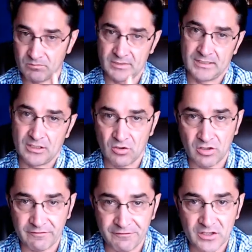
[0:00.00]
They don't
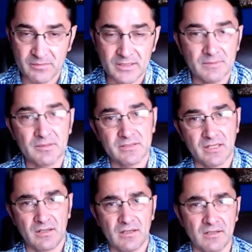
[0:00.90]
confirm it, but say,
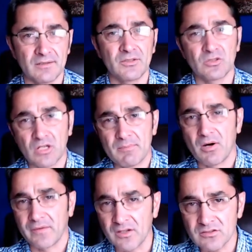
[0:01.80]
oh, you talk
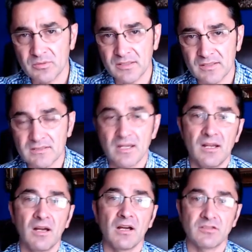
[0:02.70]
about us doing this.
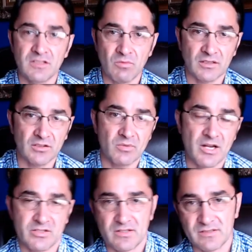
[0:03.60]
Oh, see what the
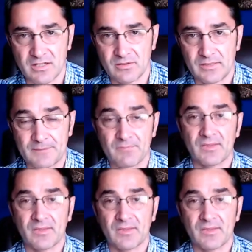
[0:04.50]
Russians are doing.